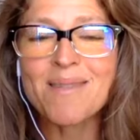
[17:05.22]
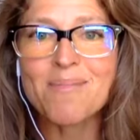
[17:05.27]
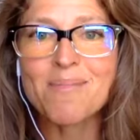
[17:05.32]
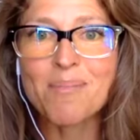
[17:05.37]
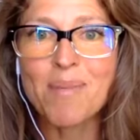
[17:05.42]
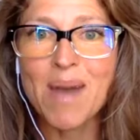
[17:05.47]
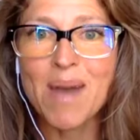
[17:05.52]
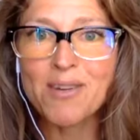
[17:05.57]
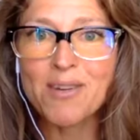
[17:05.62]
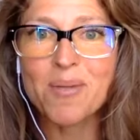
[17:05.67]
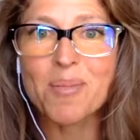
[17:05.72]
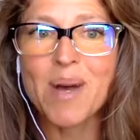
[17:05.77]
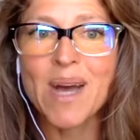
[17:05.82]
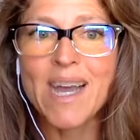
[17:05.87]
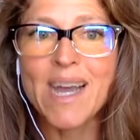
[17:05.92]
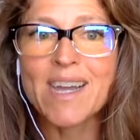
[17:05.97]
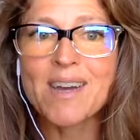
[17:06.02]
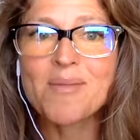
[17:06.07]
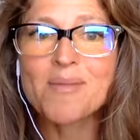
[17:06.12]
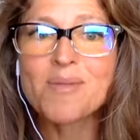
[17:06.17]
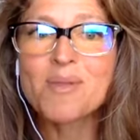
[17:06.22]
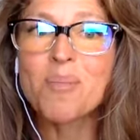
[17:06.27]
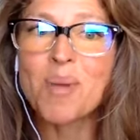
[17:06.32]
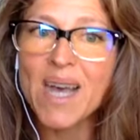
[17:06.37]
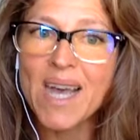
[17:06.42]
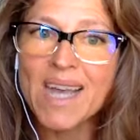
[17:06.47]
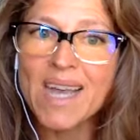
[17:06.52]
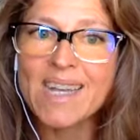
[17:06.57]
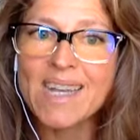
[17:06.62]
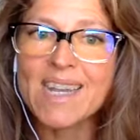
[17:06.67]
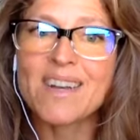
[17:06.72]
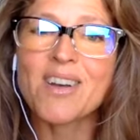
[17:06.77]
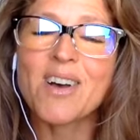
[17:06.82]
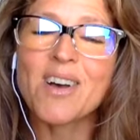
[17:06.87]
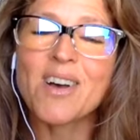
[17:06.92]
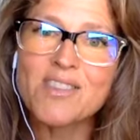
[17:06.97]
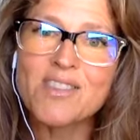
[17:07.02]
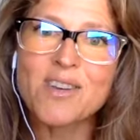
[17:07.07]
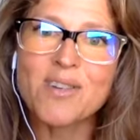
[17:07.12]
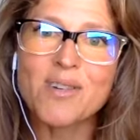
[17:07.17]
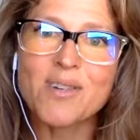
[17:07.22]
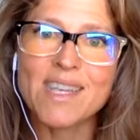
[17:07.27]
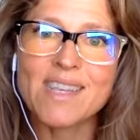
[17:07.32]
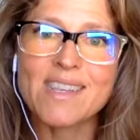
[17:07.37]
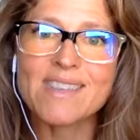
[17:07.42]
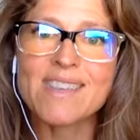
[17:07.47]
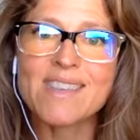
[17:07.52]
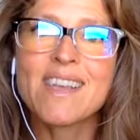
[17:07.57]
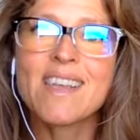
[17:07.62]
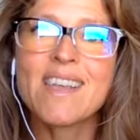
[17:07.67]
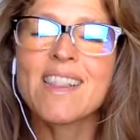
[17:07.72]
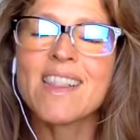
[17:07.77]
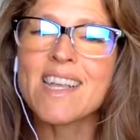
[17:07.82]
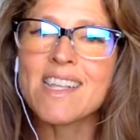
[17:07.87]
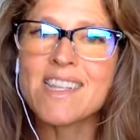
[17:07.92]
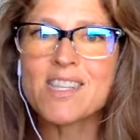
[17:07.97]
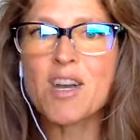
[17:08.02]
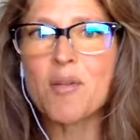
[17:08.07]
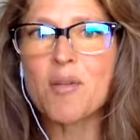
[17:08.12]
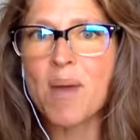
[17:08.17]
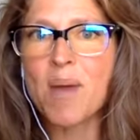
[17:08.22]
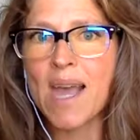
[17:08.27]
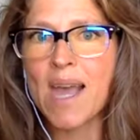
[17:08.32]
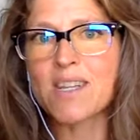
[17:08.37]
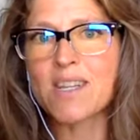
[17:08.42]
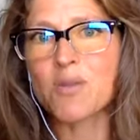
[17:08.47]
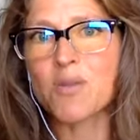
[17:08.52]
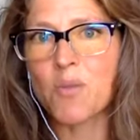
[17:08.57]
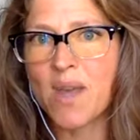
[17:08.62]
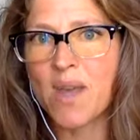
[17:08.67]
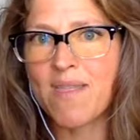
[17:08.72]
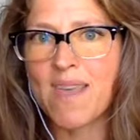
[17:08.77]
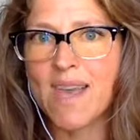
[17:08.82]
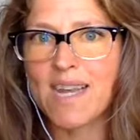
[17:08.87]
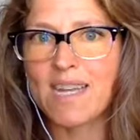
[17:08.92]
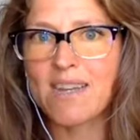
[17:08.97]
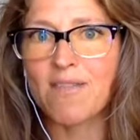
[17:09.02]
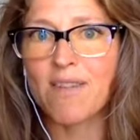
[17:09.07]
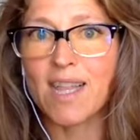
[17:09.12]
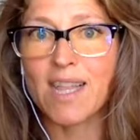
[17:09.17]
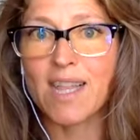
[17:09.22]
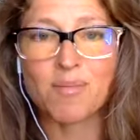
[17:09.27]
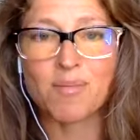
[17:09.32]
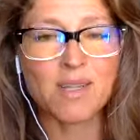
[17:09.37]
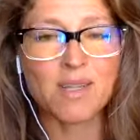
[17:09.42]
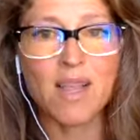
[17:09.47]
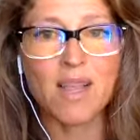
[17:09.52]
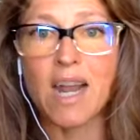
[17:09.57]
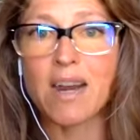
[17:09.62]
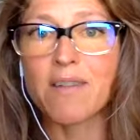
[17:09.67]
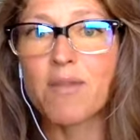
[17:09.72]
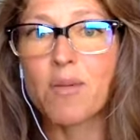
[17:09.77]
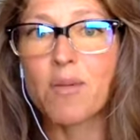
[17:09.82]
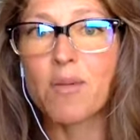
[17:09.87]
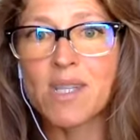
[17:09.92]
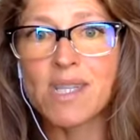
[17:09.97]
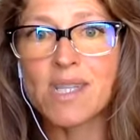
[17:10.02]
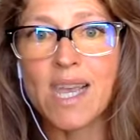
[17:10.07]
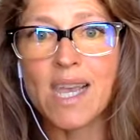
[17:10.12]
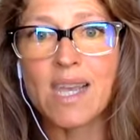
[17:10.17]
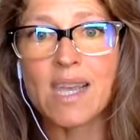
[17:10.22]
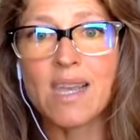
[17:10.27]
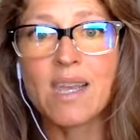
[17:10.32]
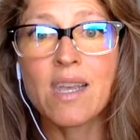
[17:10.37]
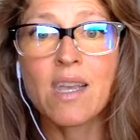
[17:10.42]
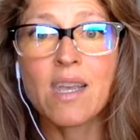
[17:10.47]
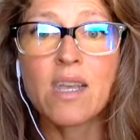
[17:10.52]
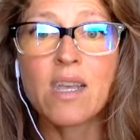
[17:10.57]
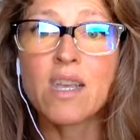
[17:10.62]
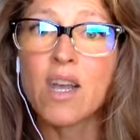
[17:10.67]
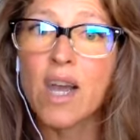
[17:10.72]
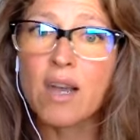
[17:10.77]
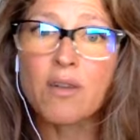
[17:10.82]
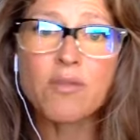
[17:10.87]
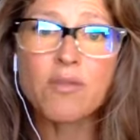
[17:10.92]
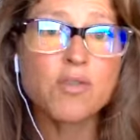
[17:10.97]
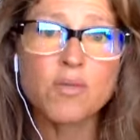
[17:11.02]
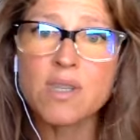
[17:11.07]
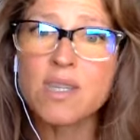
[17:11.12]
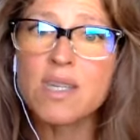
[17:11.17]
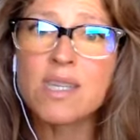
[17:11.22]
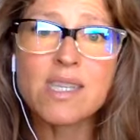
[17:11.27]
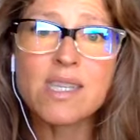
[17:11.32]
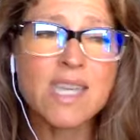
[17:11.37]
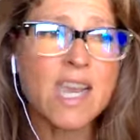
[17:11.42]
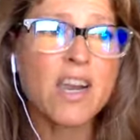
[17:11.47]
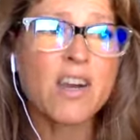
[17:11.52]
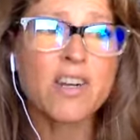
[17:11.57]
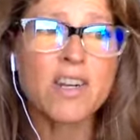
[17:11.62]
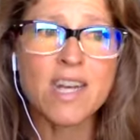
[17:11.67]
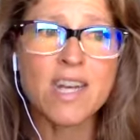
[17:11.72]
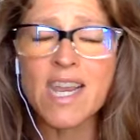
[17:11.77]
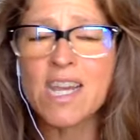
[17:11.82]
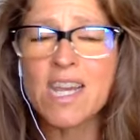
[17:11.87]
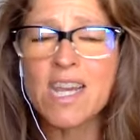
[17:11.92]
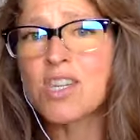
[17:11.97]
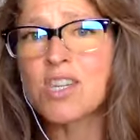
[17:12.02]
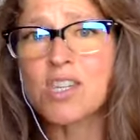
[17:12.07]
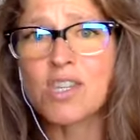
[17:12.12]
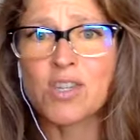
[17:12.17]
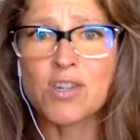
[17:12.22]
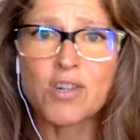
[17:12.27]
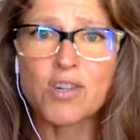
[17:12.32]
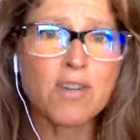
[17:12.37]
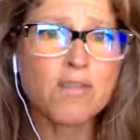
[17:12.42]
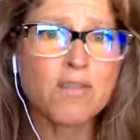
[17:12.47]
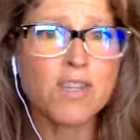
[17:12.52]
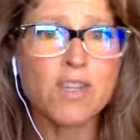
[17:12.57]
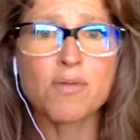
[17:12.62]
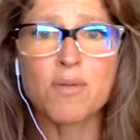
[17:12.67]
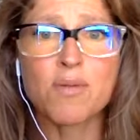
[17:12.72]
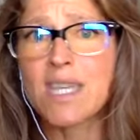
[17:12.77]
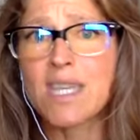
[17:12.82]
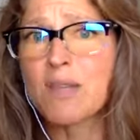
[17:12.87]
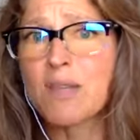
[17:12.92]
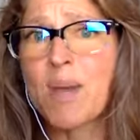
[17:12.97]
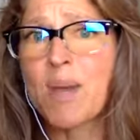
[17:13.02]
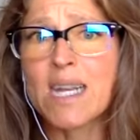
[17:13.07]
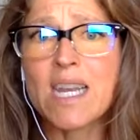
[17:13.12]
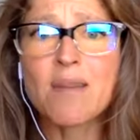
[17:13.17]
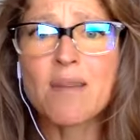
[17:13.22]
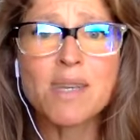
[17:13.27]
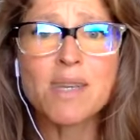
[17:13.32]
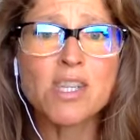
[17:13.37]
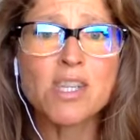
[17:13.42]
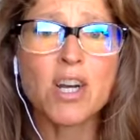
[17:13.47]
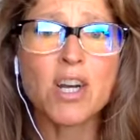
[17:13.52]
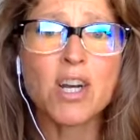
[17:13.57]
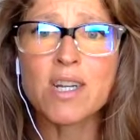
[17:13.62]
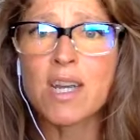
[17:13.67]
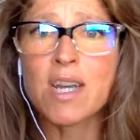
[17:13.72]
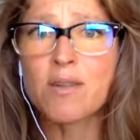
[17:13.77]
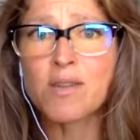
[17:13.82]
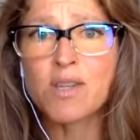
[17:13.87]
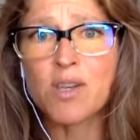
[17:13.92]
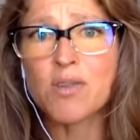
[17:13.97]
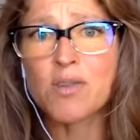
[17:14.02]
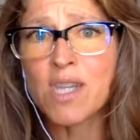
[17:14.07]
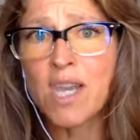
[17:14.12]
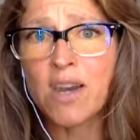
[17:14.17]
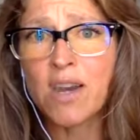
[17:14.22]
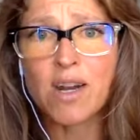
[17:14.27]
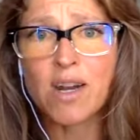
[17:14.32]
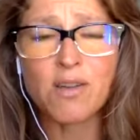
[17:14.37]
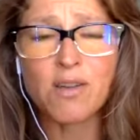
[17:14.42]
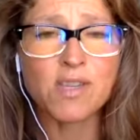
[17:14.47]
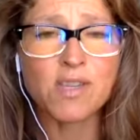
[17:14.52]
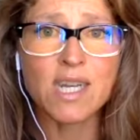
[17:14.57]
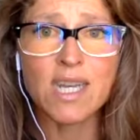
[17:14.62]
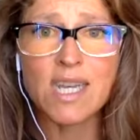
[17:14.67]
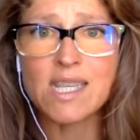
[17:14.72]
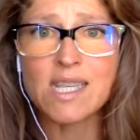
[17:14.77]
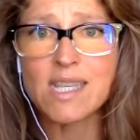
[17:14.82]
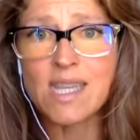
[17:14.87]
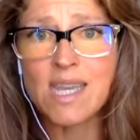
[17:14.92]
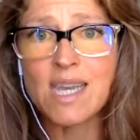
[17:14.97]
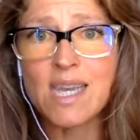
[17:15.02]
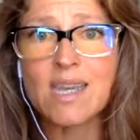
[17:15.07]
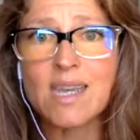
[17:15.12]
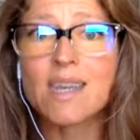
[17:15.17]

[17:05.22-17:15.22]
microbiomes, but it also is, let's go back to when that developed. And a lot of them would say, I was really scared and anxious and nervous when this pandemic started and I was so scared I was going to get sick